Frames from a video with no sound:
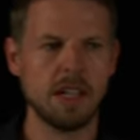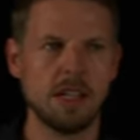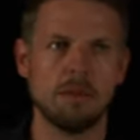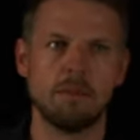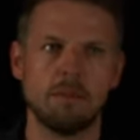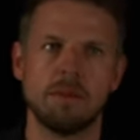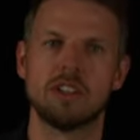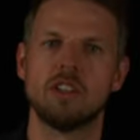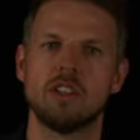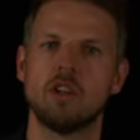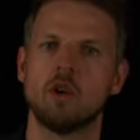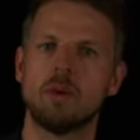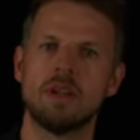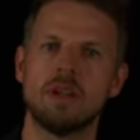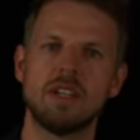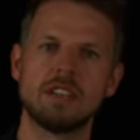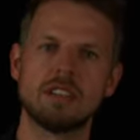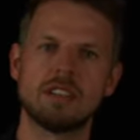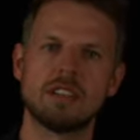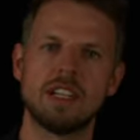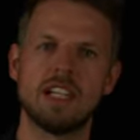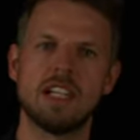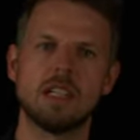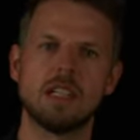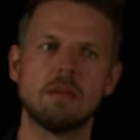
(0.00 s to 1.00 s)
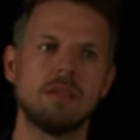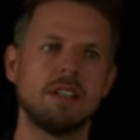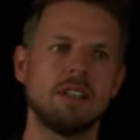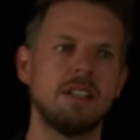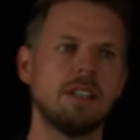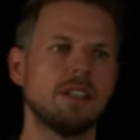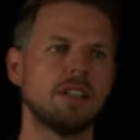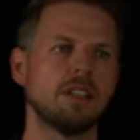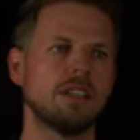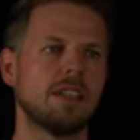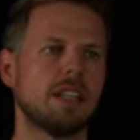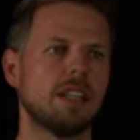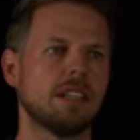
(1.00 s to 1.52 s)
But nobody's telling me
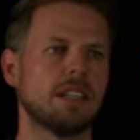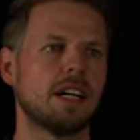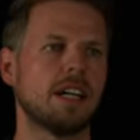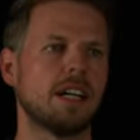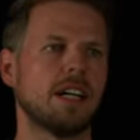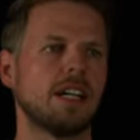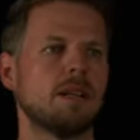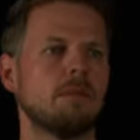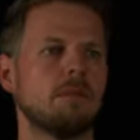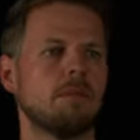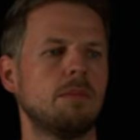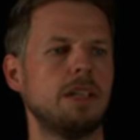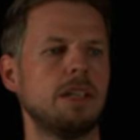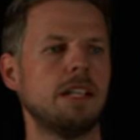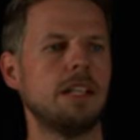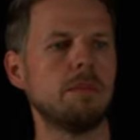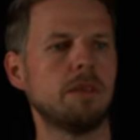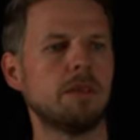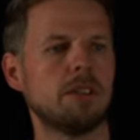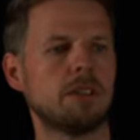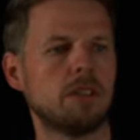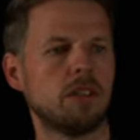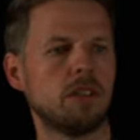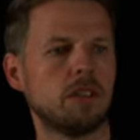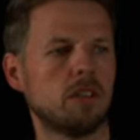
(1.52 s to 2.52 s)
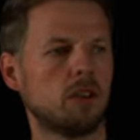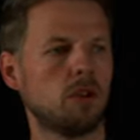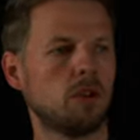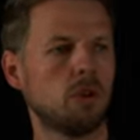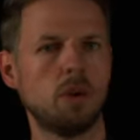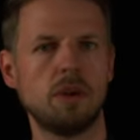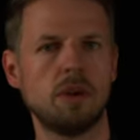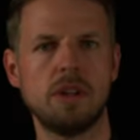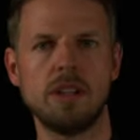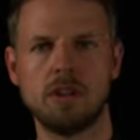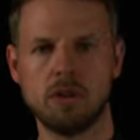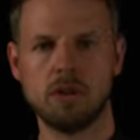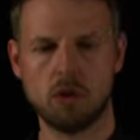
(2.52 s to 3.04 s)
that I am limited to
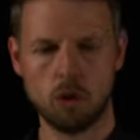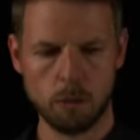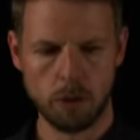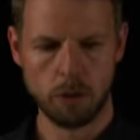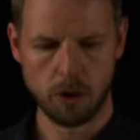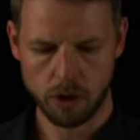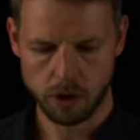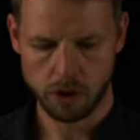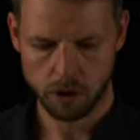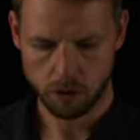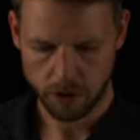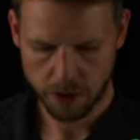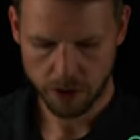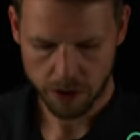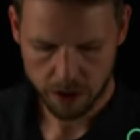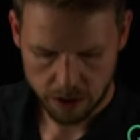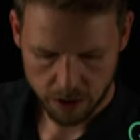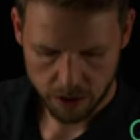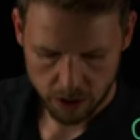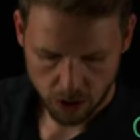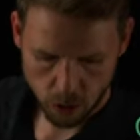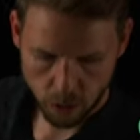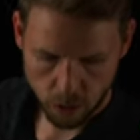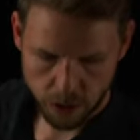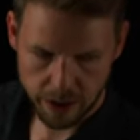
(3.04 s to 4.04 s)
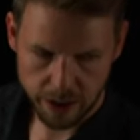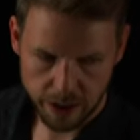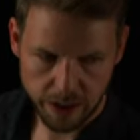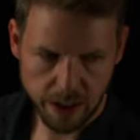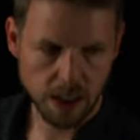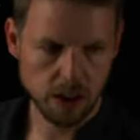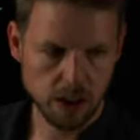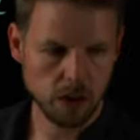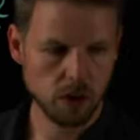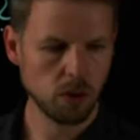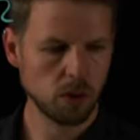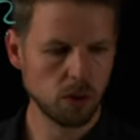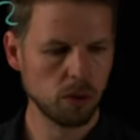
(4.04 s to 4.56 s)
these two points, right? So what I can
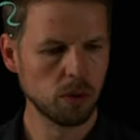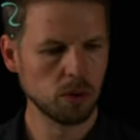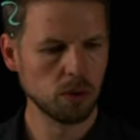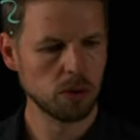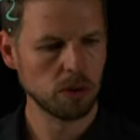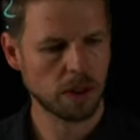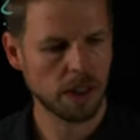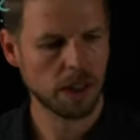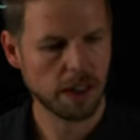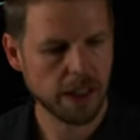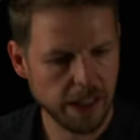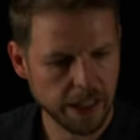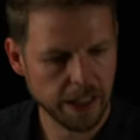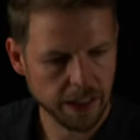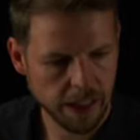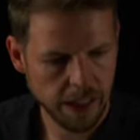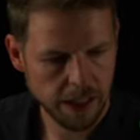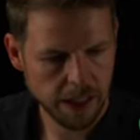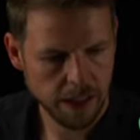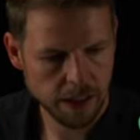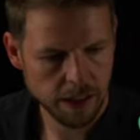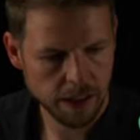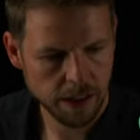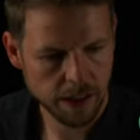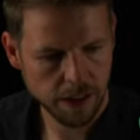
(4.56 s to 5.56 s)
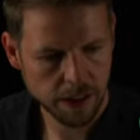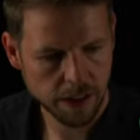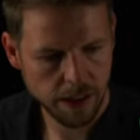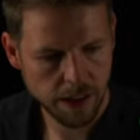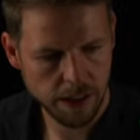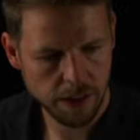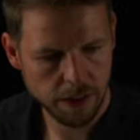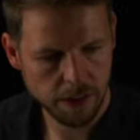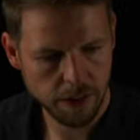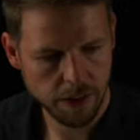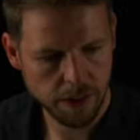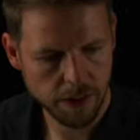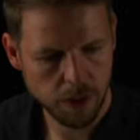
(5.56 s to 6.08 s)
do, I can,
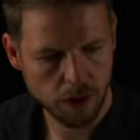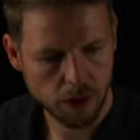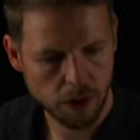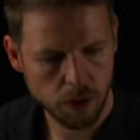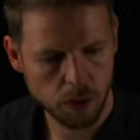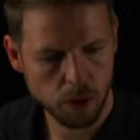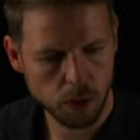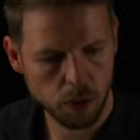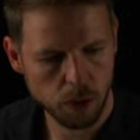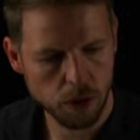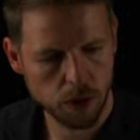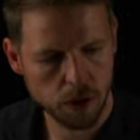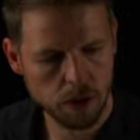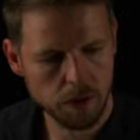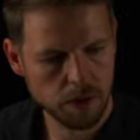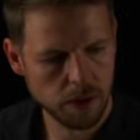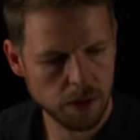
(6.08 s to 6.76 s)
as a third rule,